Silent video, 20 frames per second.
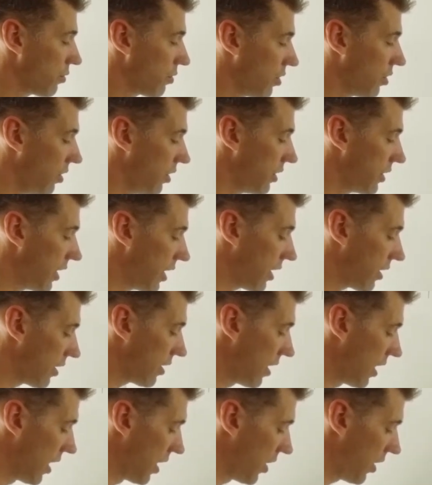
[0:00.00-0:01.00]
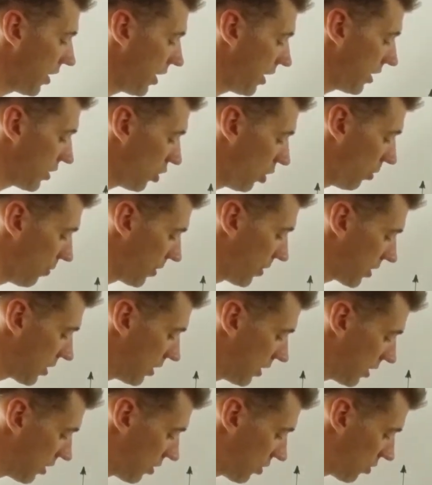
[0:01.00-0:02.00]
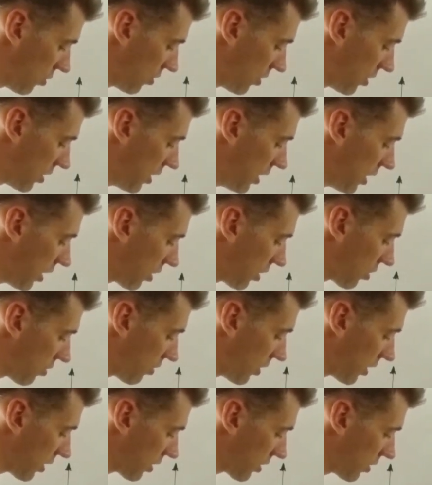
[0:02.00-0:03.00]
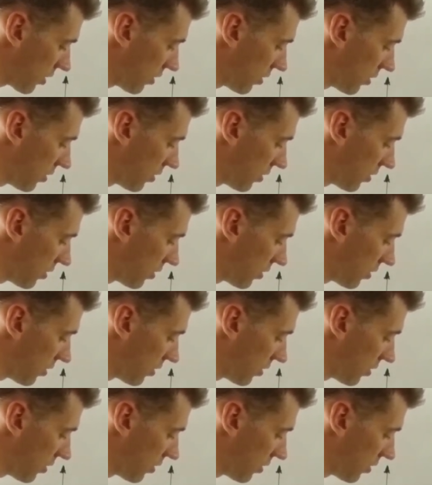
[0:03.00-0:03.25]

call that, is obviously to decrease